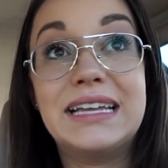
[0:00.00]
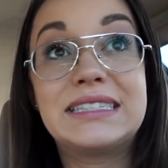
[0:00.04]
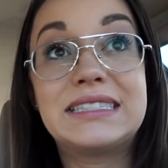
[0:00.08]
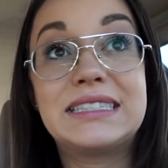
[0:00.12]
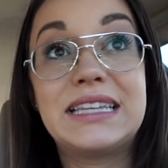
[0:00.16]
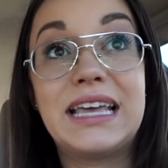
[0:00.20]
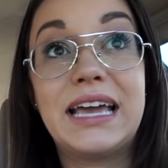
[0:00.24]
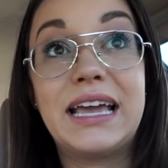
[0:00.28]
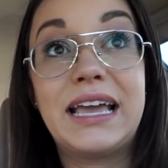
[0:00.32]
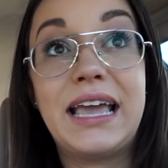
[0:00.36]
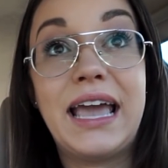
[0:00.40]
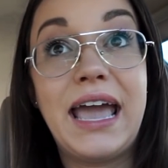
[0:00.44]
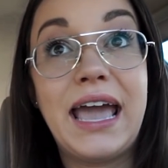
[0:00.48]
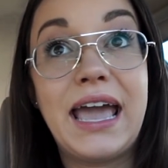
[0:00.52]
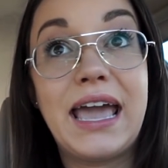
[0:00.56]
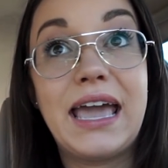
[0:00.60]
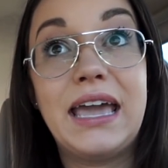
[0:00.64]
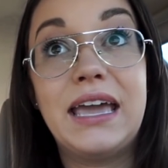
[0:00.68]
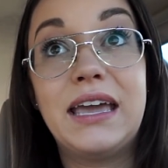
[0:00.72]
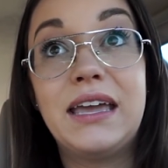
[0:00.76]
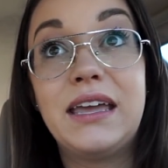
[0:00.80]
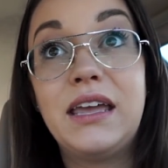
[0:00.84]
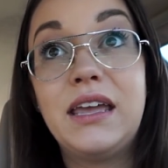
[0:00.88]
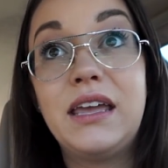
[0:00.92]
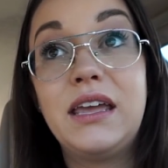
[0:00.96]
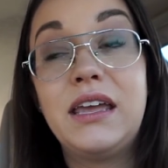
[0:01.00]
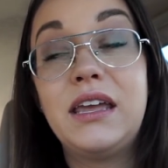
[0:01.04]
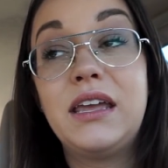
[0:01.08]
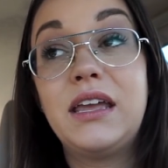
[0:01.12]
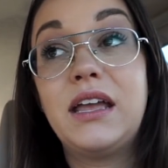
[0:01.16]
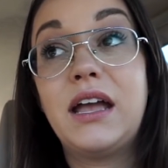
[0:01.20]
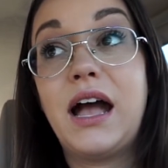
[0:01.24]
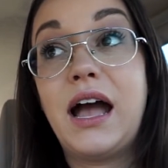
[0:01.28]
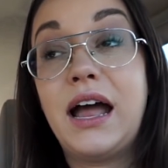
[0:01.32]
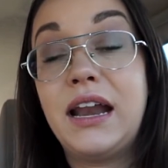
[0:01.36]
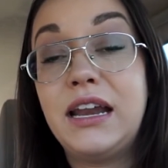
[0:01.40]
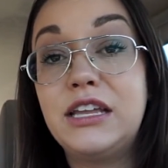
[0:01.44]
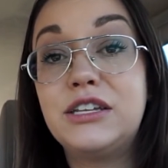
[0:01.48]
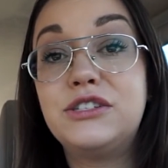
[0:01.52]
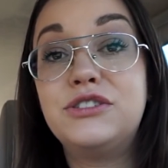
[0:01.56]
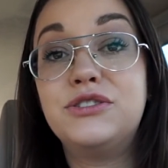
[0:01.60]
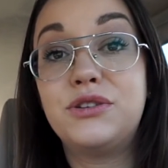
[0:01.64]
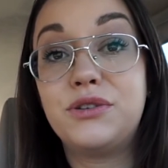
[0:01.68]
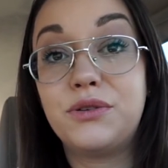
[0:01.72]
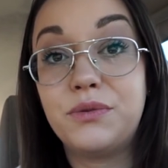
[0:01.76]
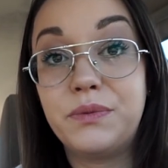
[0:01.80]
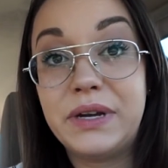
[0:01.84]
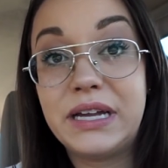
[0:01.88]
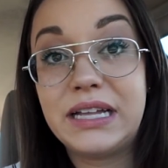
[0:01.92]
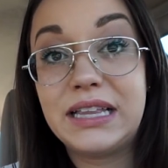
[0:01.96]
It's like, hey, I need you
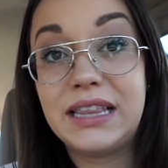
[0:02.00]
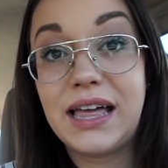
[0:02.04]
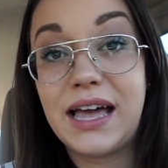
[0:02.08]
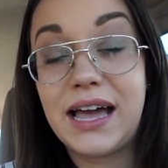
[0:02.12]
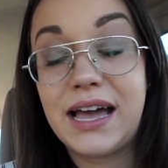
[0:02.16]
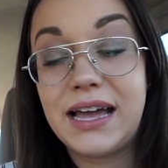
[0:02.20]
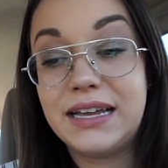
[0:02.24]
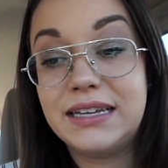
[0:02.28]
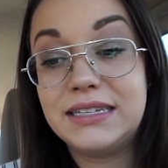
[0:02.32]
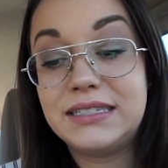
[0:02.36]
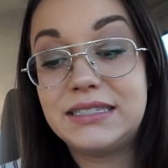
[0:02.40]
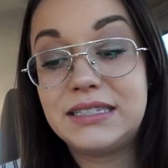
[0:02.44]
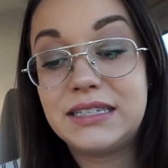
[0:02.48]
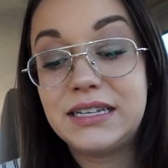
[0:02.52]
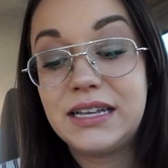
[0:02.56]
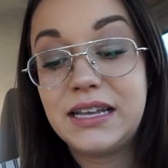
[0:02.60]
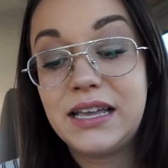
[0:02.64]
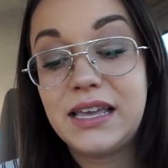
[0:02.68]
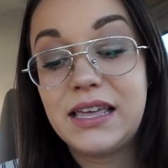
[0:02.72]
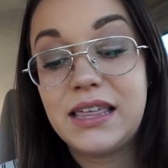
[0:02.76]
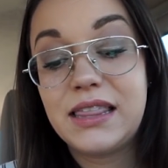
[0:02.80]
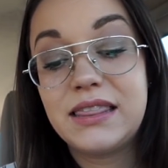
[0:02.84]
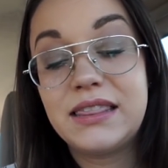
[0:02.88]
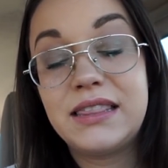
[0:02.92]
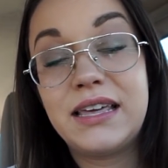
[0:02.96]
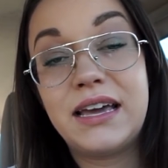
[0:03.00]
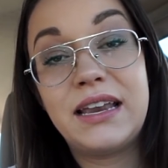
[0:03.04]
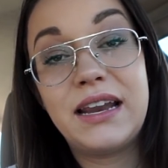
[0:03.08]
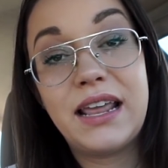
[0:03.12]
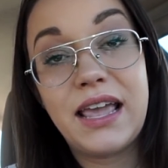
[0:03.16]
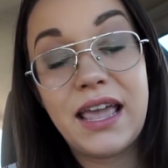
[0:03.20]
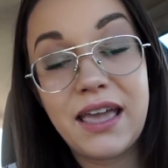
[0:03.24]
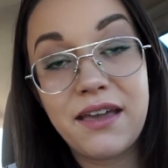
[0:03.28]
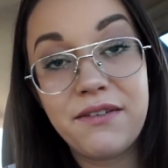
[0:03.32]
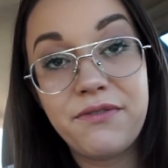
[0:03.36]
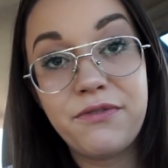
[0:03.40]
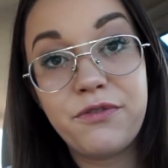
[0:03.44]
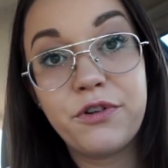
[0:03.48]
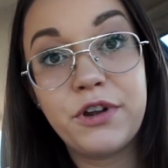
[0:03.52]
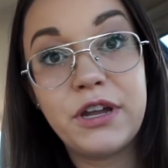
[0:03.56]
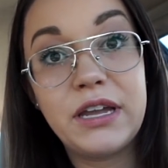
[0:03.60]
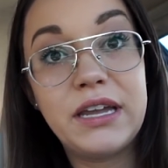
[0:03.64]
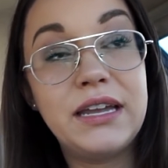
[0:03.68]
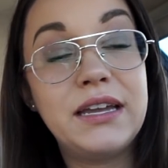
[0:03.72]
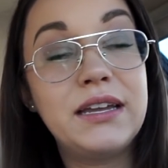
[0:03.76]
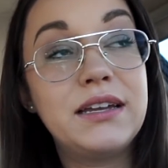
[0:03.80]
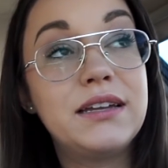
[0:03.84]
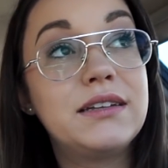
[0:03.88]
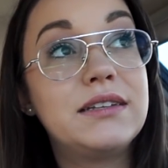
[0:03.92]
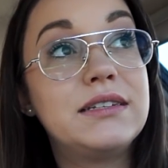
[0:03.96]
to realize that
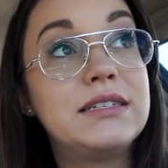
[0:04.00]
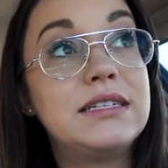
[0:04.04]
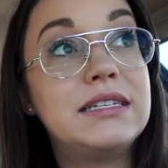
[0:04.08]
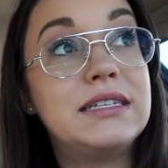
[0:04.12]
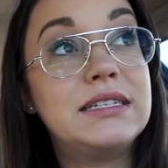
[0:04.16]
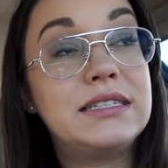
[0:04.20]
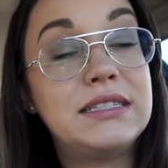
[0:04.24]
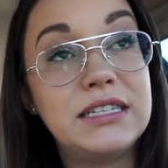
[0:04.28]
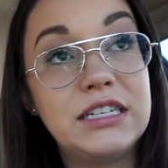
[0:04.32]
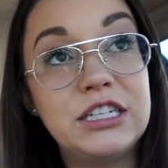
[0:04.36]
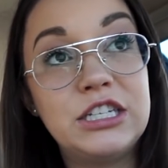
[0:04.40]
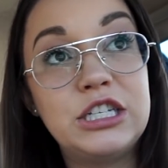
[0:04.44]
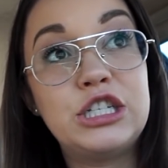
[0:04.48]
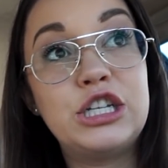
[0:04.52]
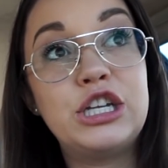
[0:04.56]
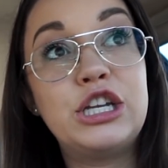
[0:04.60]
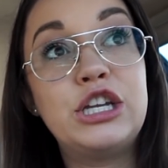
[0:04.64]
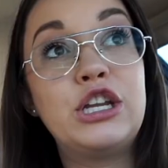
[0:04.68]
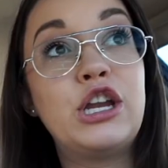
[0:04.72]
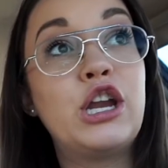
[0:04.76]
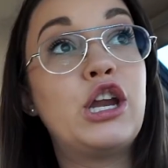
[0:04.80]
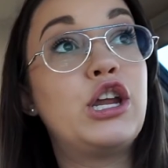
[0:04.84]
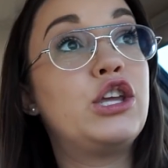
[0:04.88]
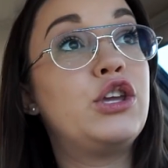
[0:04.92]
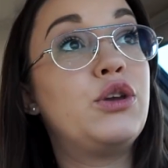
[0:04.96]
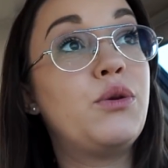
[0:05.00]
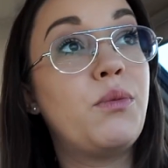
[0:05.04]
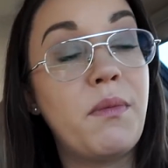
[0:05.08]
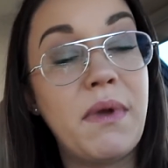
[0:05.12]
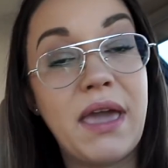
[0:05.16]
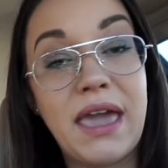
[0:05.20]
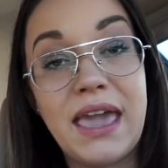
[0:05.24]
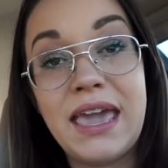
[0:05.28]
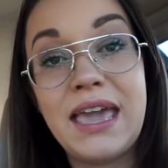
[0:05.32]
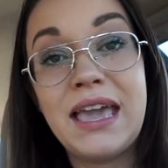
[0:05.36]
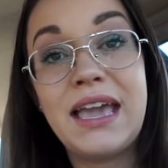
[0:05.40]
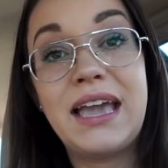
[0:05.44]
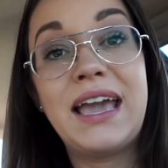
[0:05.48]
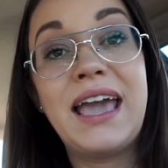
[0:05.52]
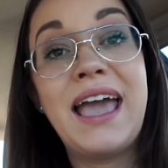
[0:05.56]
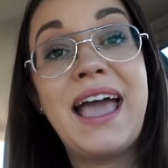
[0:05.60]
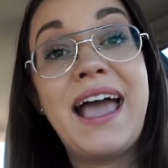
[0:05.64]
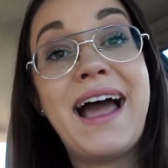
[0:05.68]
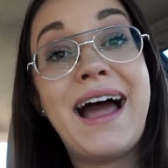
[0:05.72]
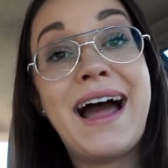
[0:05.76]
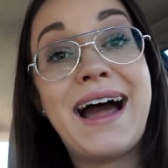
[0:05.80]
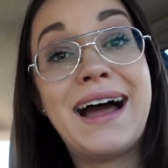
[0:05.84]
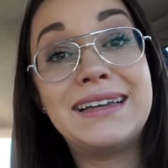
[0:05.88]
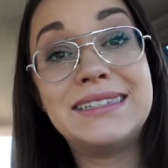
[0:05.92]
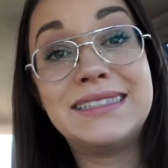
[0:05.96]
every decision you make
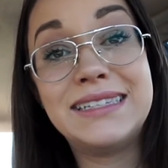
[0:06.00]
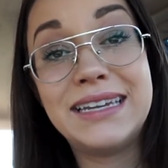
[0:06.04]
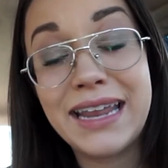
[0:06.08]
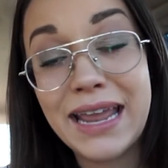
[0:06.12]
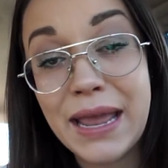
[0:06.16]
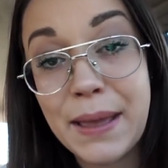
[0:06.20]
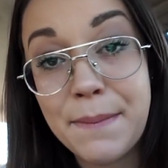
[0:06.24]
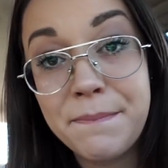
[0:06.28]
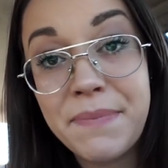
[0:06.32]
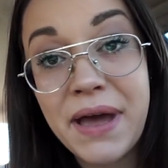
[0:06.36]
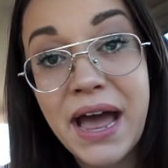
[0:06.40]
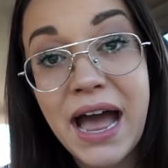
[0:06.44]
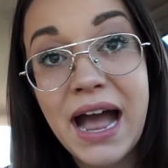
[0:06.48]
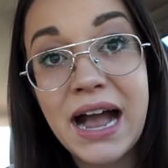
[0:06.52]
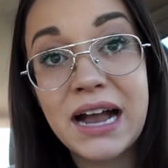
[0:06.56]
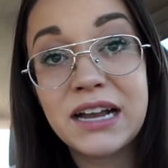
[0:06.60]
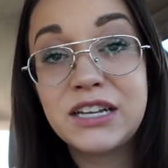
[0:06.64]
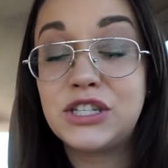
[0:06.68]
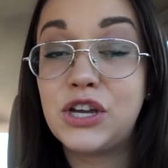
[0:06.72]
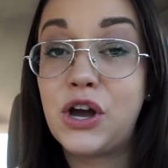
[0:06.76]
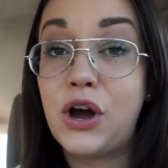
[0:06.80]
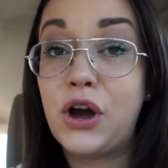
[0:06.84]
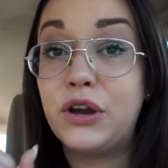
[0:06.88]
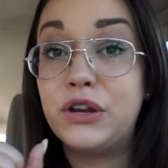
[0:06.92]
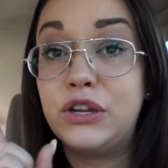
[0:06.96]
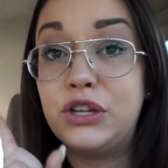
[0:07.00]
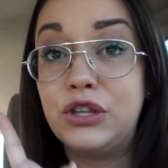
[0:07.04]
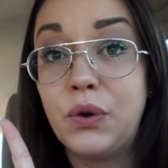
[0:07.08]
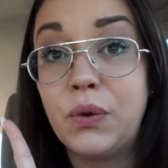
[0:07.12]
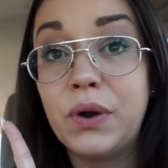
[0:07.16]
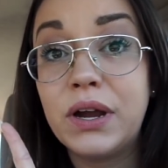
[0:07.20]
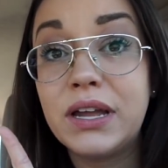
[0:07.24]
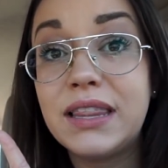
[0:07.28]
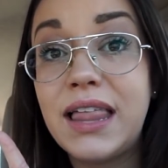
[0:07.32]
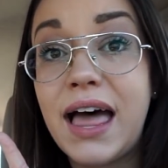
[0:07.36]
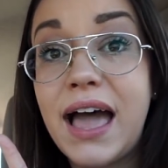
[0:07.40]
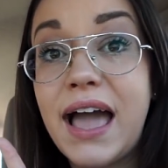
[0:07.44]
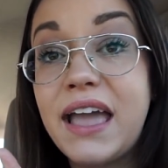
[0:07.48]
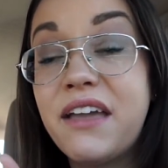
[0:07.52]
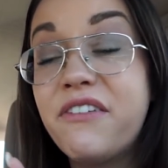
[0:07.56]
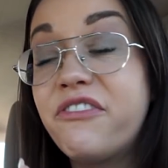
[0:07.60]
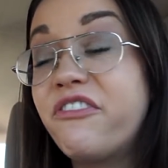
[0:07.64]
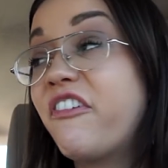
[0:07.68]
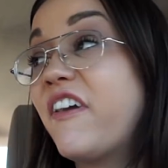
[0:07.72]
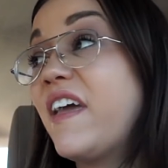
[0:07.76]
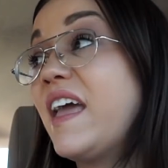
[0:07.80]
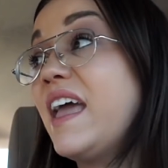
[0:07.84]
has an impact on your life,